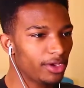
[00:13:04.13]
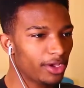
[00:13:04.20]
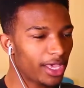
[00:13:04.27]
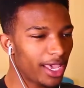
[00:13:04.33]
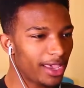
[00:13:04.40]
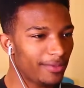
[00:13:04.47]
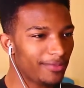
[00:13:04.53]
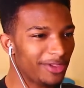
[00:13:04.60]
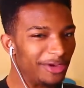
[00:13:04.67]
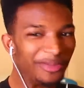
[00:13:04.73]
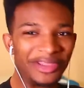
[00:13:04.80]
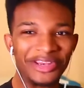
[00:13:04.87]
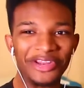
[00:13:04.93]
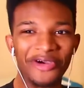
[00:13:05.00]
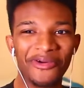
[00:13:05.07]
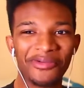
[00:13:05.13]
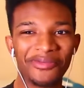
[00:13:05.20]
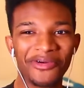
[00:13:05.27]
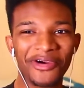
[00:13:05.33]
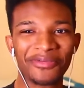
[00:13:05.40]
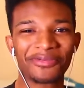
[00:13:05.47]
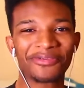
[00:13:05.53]
okay. There will be no
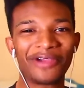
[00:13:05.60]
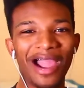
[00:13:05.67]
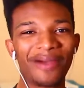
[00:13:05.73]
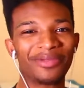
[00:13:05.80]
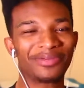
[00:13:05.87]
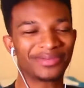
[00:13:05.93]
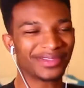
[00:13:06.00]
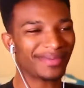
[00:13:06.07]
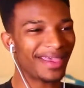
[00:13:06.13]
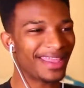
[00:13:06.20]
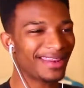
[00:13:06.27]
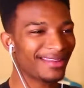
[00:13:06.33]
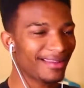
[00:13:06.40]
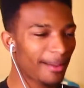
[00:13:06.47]
more problems, man.